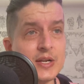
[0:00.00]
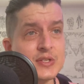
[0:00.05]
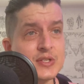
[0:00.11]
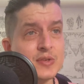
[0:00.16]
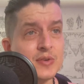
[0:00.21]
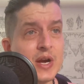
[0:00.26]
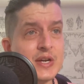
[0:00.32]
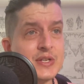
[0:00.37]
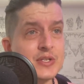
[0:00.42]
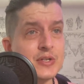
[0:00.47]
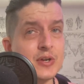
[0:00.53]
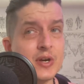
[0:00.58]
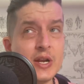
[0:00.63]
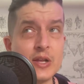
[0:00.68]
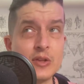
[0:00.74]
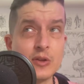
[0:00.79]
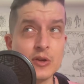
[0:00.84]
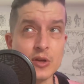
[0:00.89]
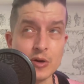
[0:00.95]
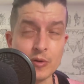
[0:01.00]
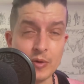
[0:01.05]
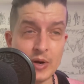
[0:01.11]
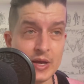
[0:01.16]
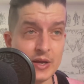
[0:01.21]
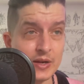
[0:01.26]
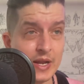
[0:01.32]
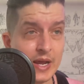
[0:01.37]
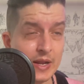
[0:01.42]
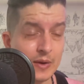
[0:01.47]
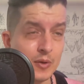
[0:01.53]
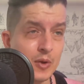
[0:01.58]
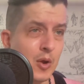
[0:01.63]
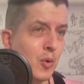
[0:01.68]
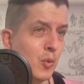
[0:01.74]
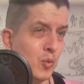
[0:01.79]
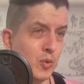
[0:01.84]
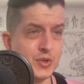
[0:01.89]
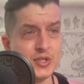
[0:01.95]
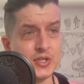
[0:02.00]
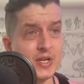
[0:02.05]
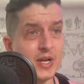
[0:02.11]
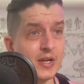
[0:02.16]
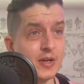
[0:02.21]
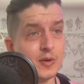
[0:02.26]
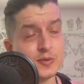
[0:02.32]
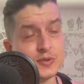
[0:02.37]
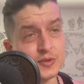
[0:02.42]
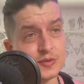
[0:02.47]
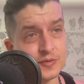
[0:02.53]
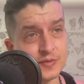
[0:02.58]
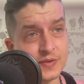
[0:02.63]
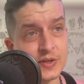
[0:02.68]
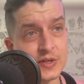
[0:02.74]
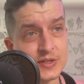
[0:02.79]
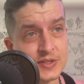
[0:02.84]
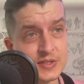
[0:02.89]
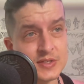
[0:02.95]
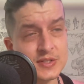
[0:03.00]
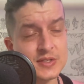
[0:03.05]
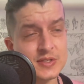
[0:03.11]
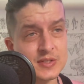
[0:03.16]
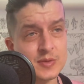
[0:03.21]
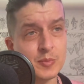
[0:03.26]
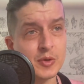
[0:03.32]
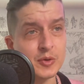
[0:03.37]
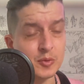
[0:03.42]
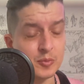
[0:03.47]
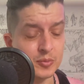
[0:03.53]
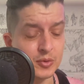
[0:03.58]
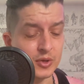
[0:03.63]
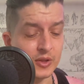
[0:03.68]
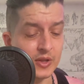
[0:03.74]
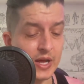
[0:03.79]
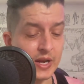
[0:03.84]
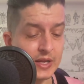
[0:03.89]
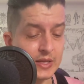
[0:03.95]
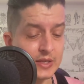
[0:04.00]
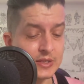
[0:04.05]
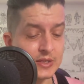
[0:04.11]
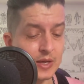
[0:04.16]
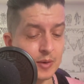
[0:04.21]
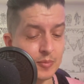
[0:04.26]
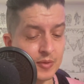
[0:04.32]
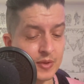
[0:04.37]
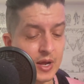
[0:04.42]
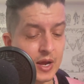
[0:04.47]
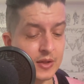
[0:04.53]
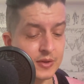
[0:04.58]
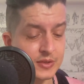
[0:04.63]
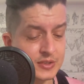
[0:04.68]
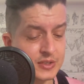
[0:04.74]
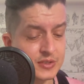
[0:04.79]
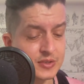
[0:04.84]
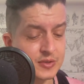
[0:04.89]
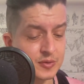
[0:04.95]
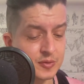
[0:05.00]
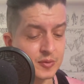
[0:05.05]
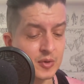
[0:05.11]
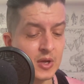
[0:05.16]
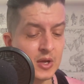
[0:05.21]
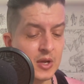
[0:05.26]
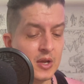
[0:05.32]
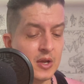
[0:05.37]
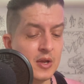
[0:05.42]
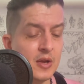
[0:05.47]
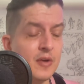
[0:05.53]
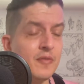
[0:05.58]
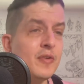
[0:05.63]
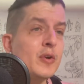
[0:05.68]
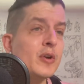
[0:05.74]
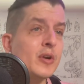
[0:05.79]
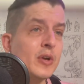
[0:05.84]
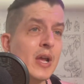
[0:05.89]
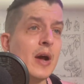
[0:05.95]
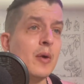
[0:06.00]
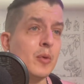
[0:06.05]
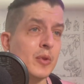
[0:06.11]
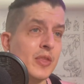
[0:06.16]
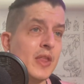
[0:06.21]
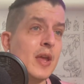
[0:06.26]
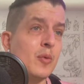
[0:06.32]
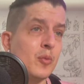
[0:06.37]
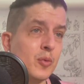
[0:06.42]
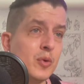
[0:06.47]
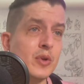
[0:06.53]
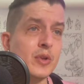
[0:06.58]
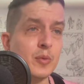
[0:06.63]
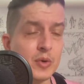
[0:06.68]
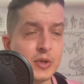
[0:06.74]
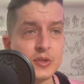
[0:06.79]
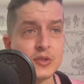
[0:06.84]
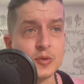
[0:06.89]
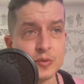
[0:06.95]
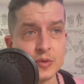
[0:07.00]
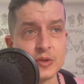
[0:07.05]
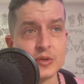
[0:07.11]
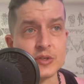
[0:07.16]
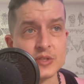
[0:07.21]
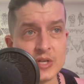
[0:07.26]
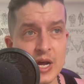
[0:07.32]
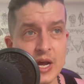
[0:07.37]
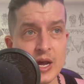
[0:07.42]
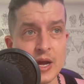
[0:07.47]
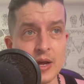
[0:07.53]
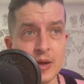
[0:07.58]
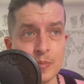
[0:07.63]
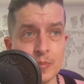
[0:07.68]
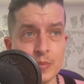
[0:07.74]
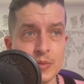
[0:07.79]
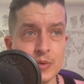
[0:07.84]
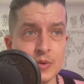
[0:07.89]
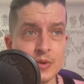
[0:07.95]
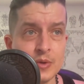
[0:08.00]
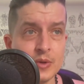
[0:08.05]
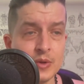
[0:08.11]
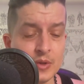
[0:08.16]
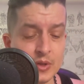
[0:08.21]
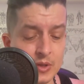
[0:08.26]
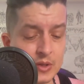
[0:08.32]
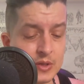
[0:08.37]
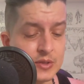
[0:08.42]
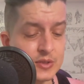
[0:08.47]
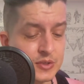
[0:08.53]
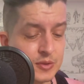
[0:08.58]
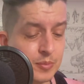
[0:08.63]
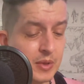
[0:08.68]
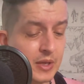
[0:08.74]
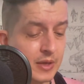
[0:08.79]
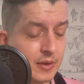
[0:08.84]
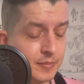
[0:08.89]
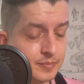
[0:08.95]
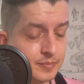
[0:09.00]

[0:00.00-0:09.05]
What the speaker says: scratching her head looking around at what should I go to first. This is someone who put a lot of in-depth knowledge into figuring out what they really want to do with their time in Japan.